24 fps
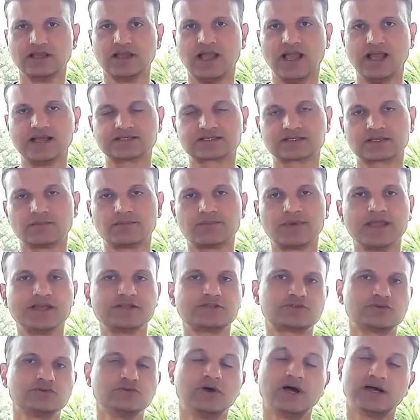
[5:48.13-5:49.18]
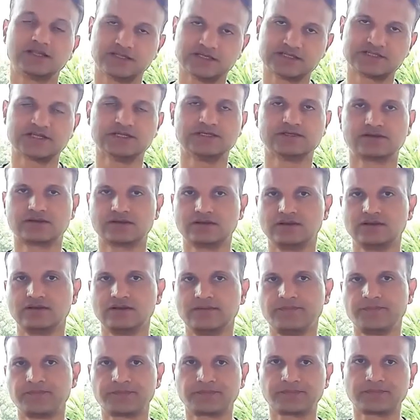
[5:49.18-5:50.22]
as compared to other children.
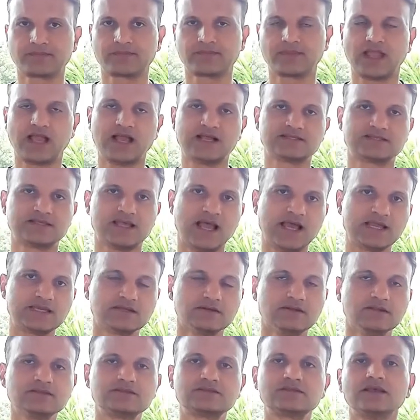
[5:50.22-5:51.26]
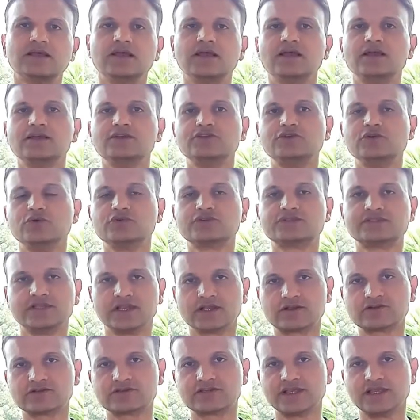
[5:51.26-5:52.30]
As adults use
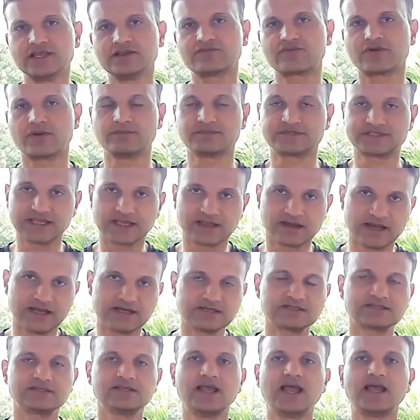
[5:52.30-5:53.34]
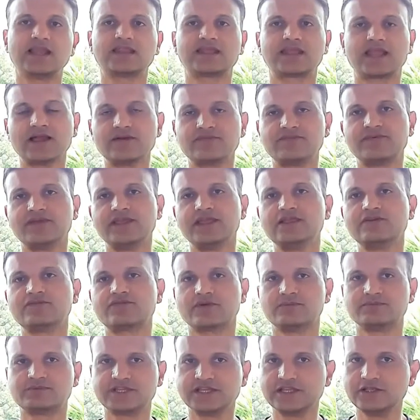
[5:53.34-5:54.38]
nicotine from cigarettes and caffeine
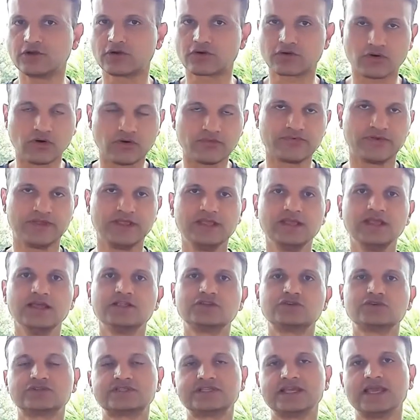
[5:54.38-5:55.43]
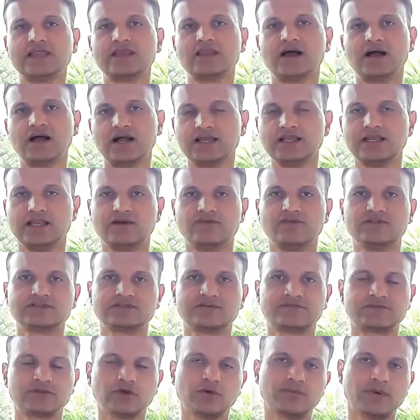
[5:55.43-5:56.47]
from tea or coffee to attain high levels
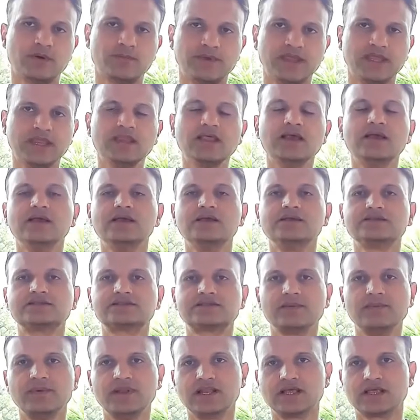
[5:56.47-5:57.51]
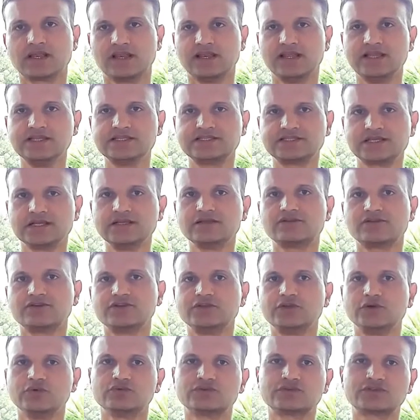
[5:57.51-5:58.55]
of dopamine, similarly, children
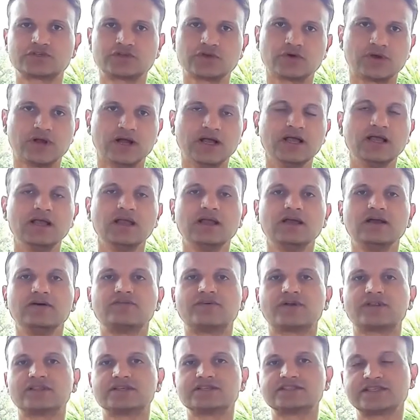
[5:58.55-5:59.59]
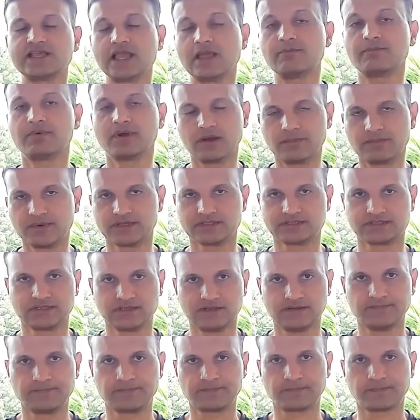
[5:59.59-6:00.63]
use sugar for the same purpose.
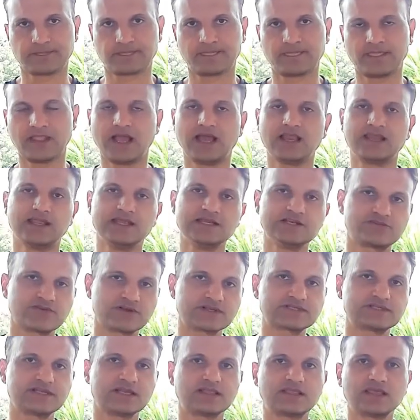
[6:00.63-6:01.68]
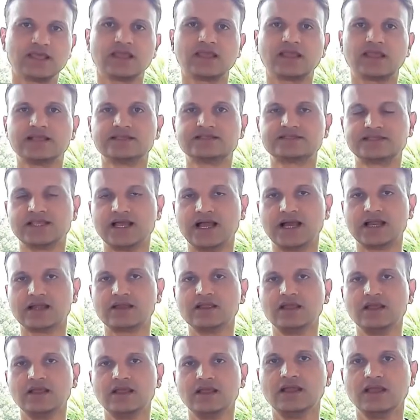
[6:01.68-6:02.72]
An interesting thing is
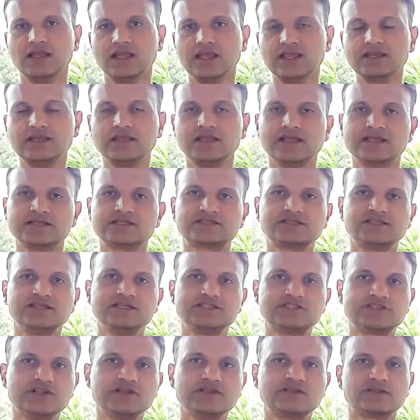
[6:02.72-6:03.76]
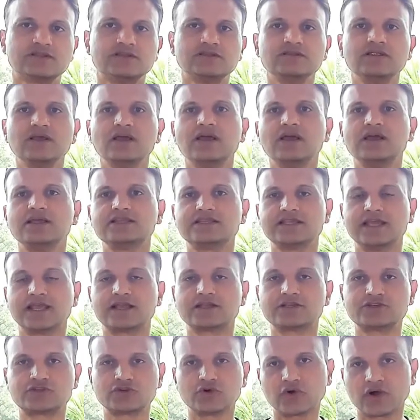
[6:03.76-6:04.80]
that ADHD children
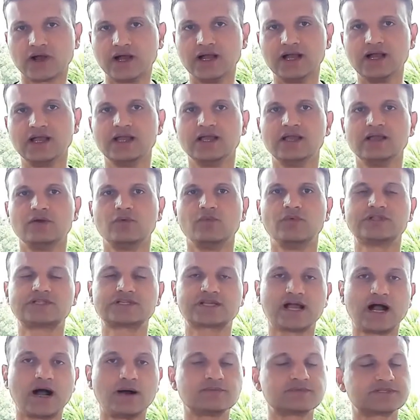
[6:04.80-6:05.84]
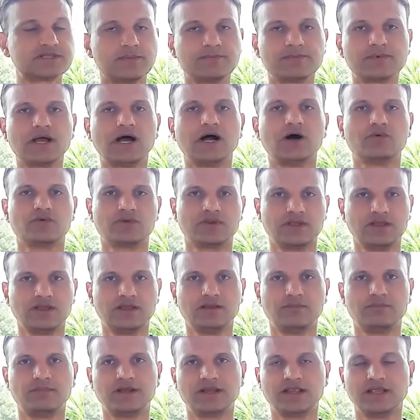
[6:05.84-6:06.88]
take sugar, which calms them down,
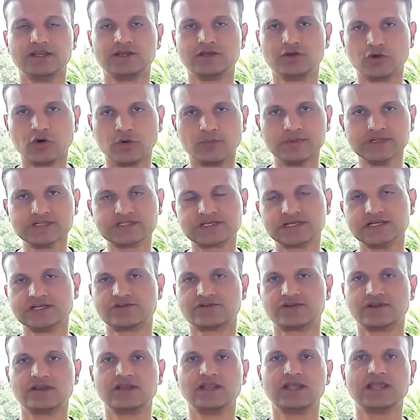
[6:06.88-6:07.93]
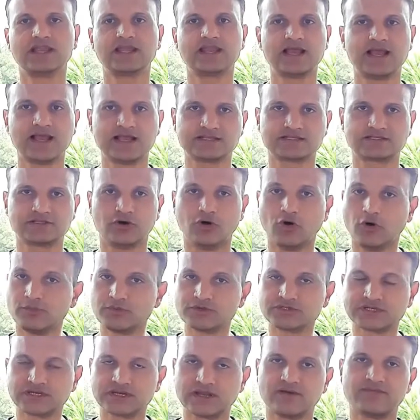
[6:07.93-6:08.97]
but in normal children, it has the
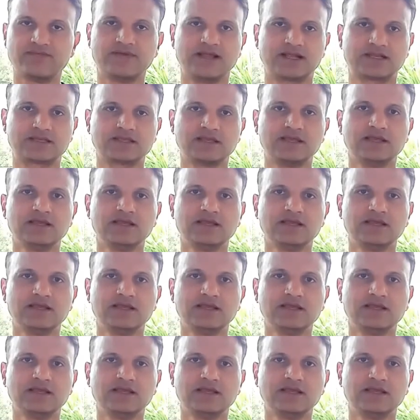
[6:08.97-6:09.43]
opposite effect.